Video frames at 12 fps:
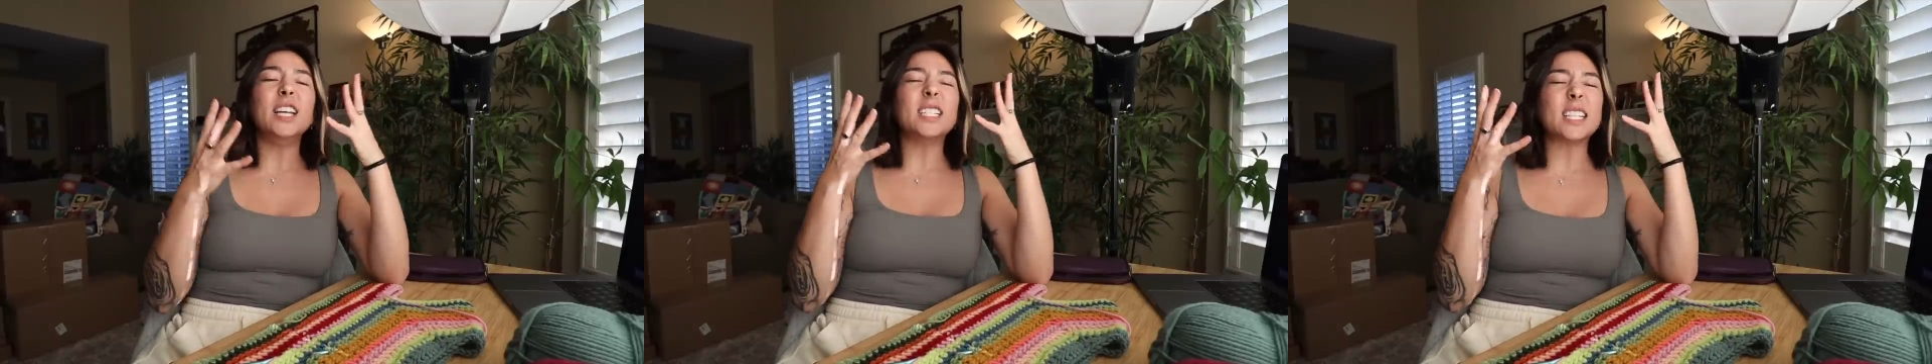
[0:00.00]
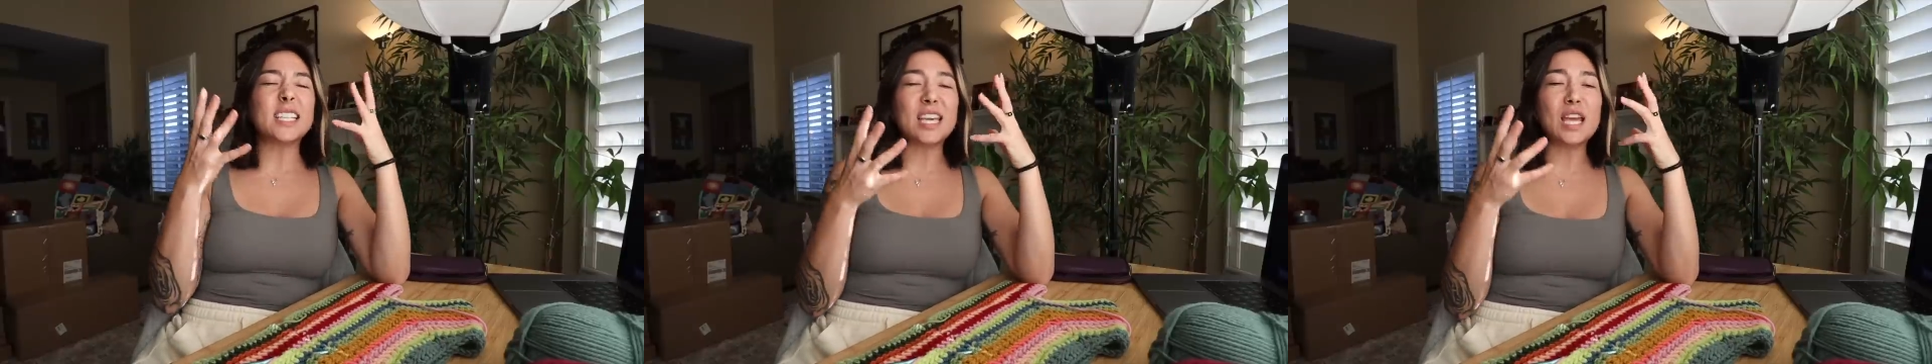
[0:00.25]

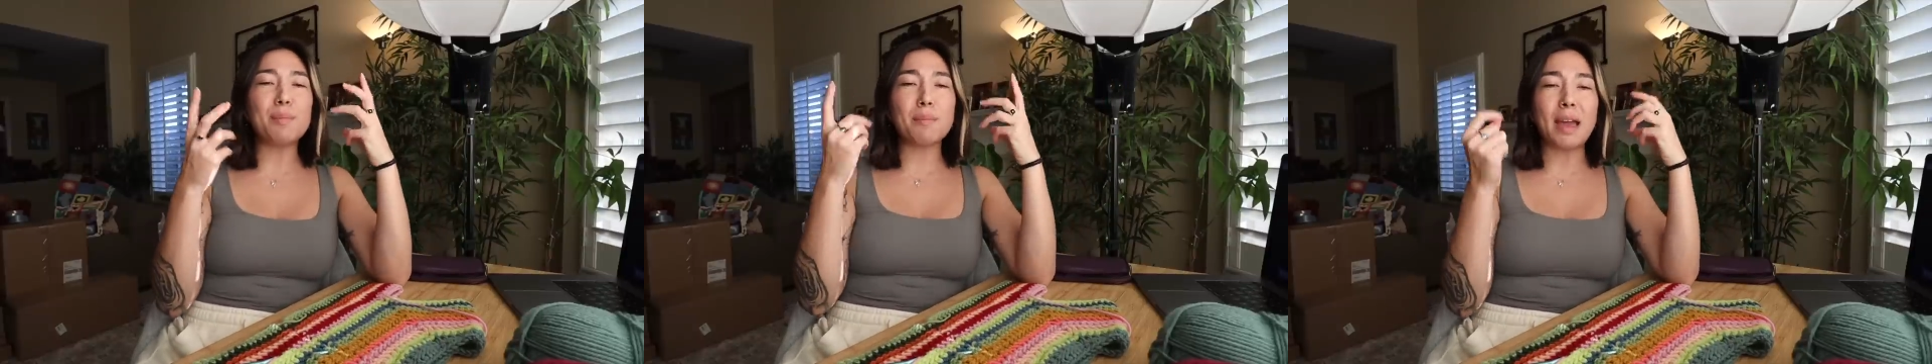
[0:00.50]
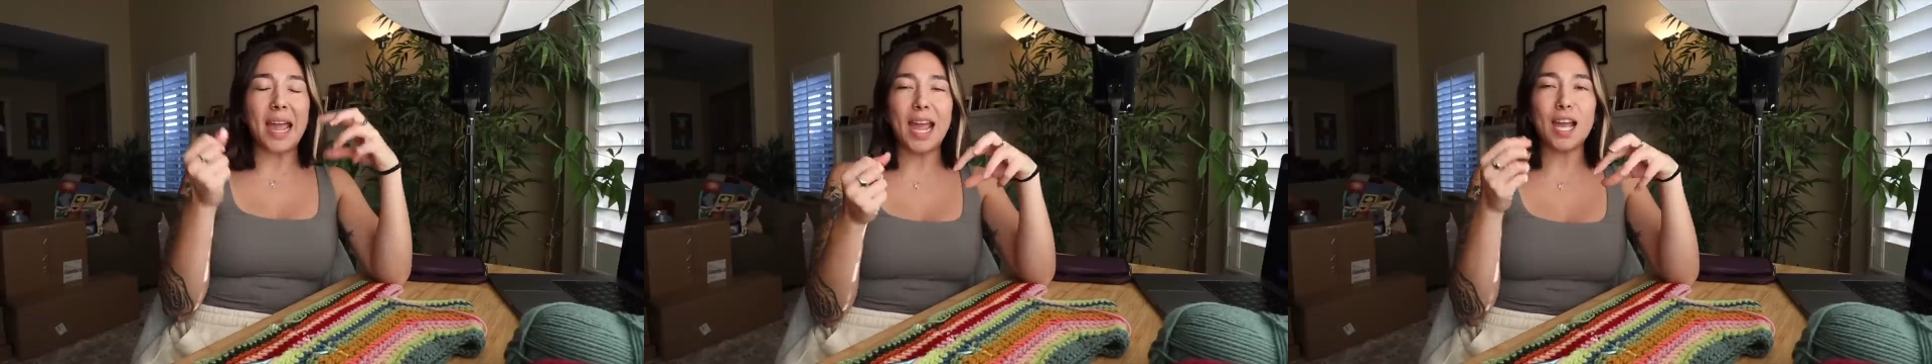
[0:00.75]
to keep
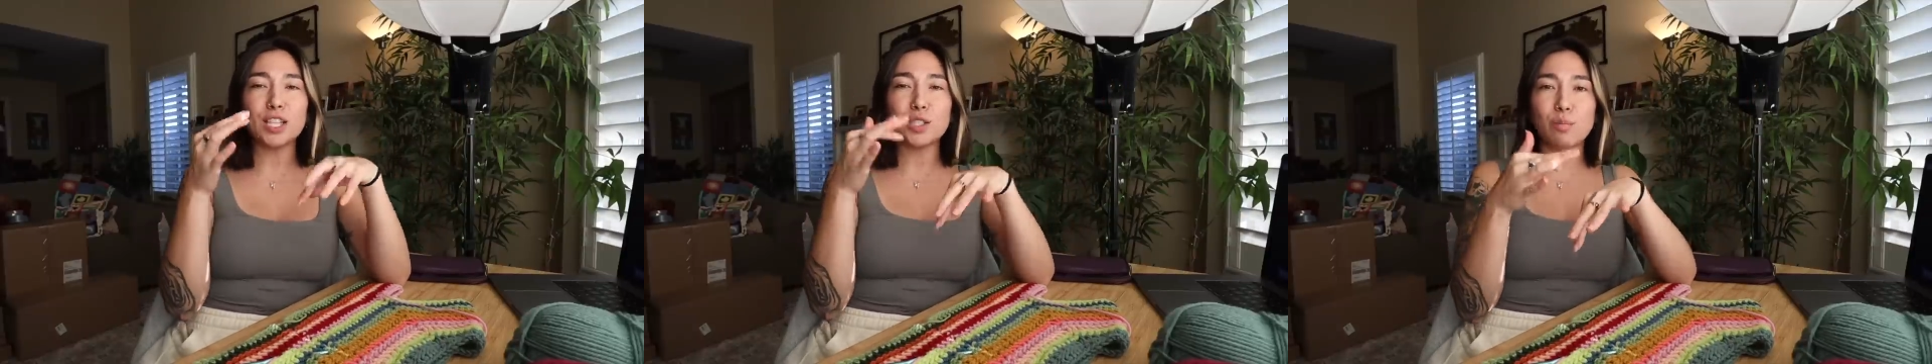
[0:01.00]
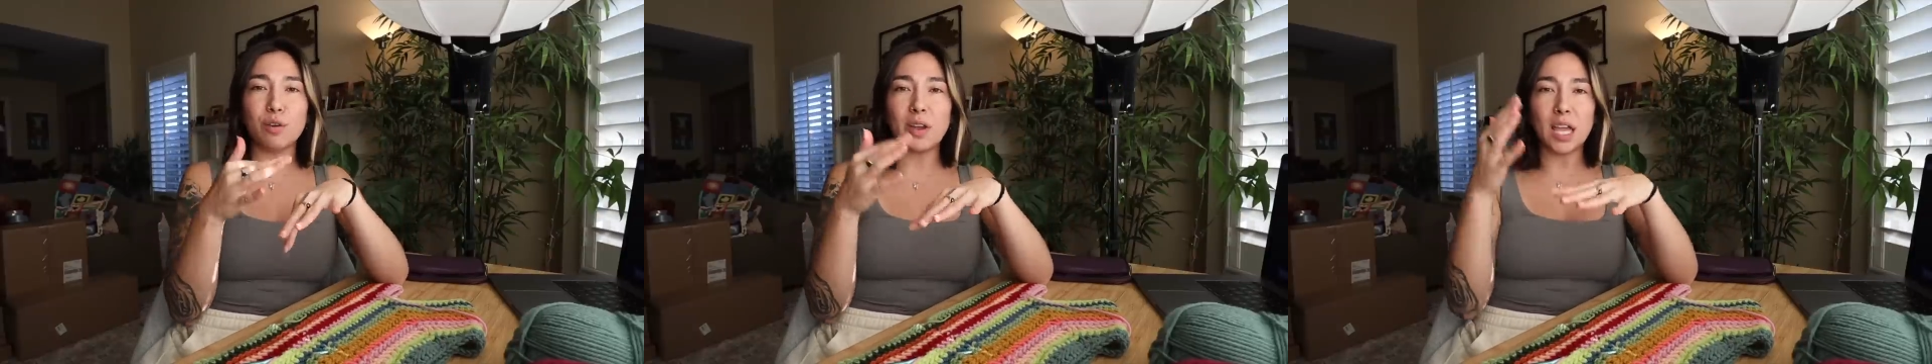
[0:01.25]
my hands
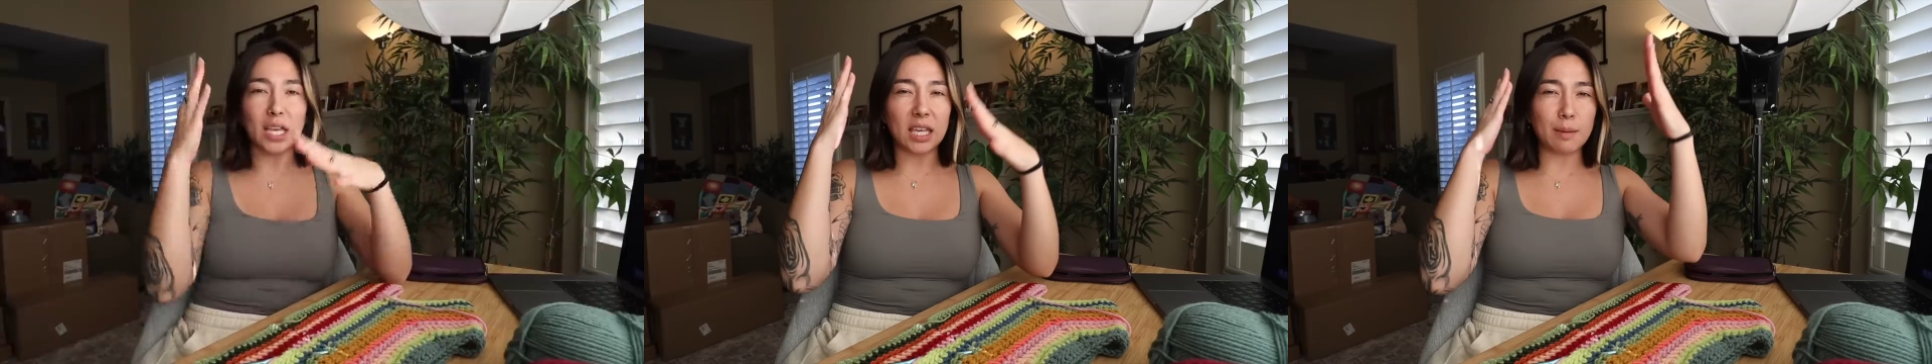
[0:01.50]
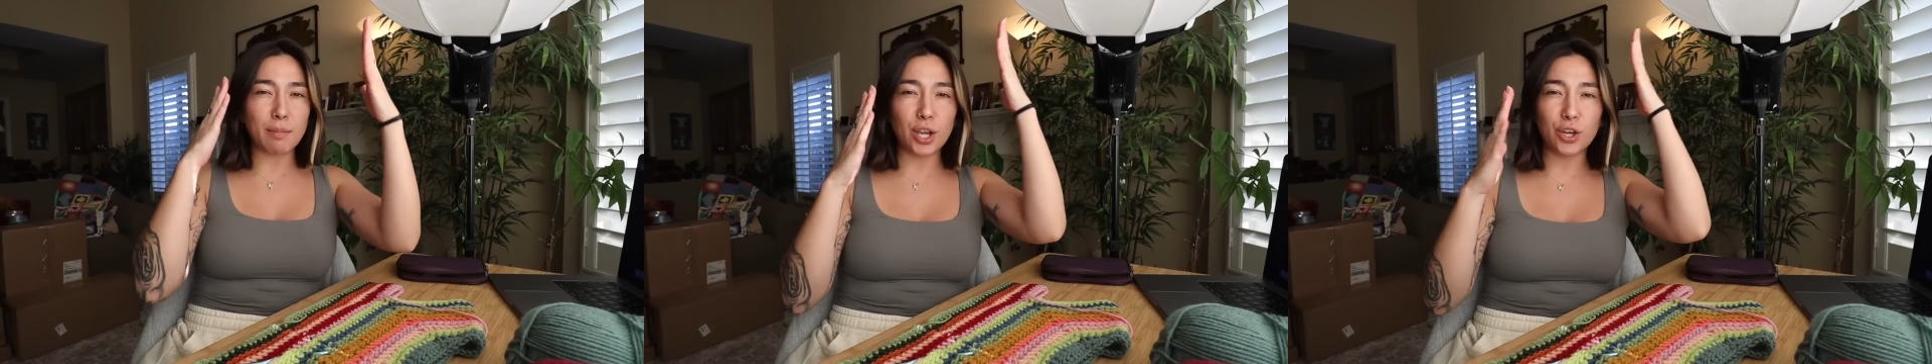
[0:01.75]
moving,
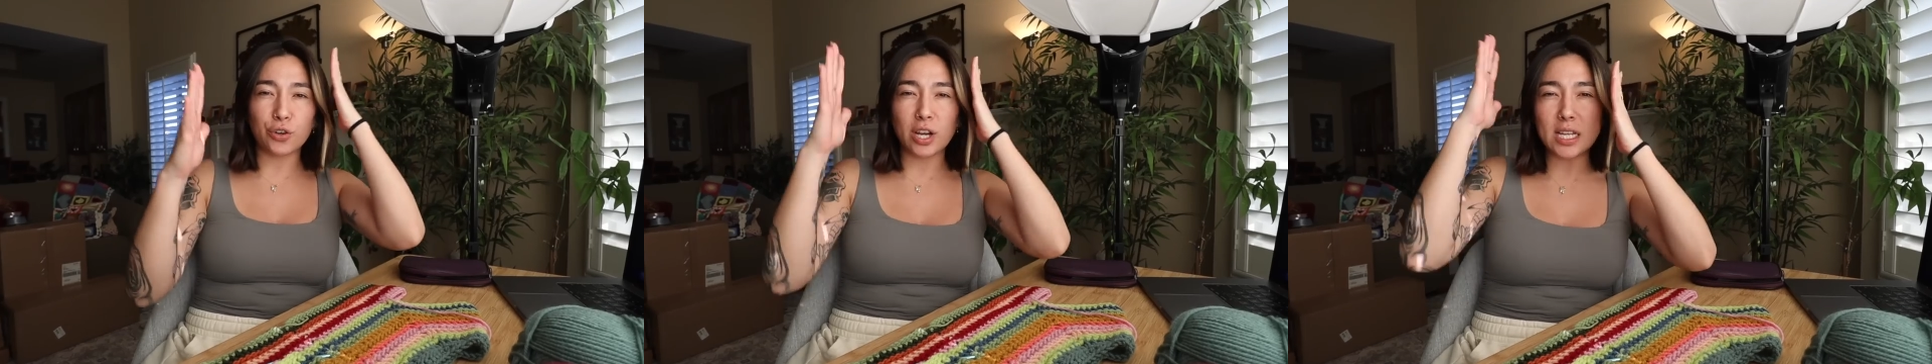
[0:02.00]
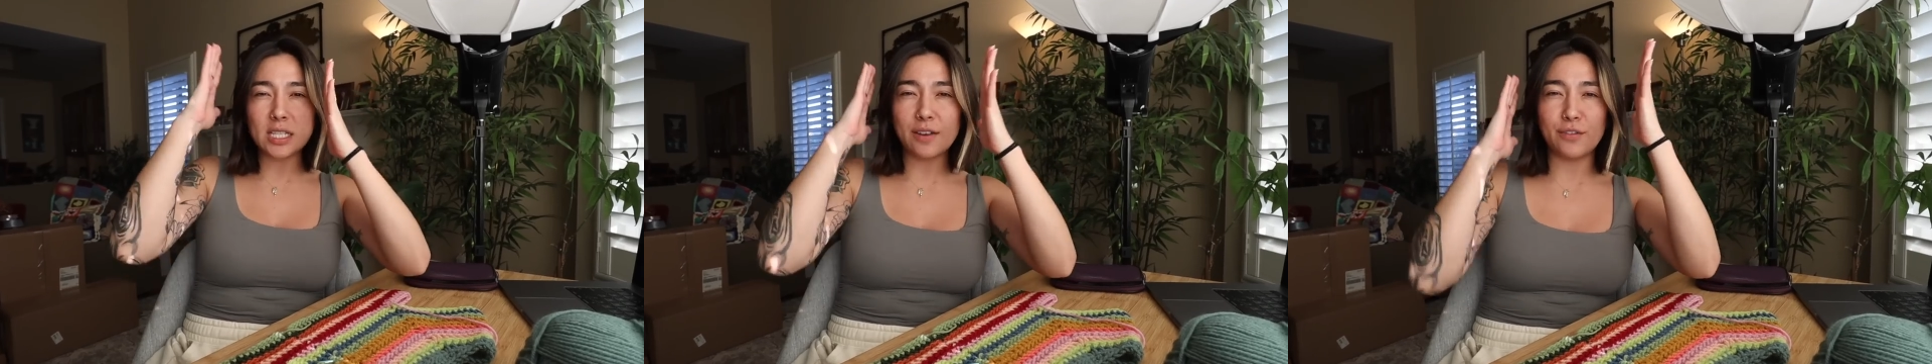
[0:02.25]
keep my
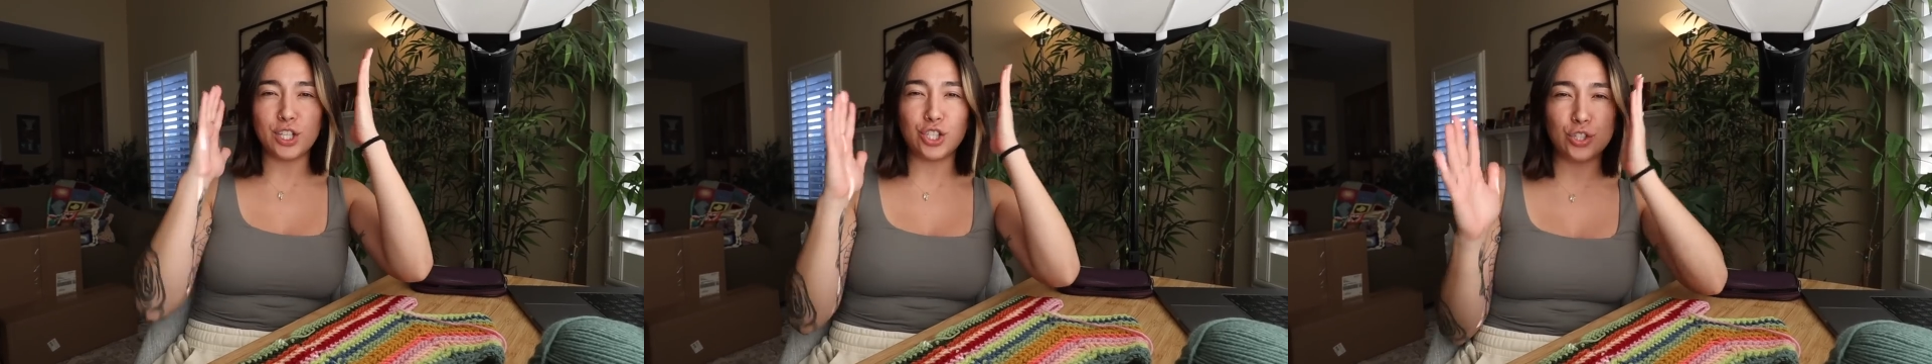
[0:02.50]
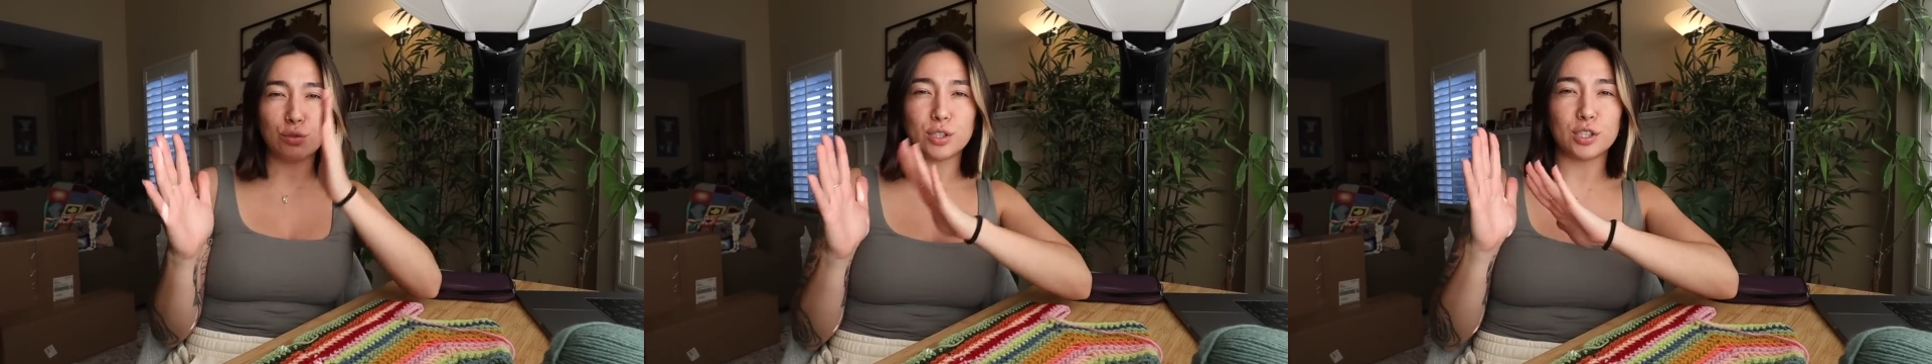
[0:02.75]
creativity
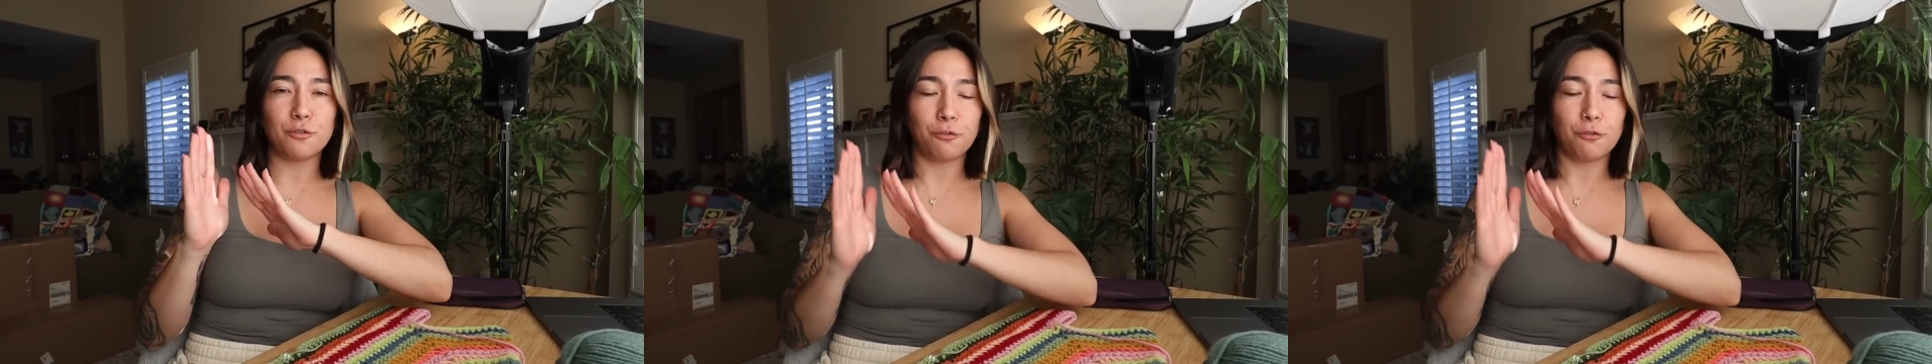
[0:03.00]
juices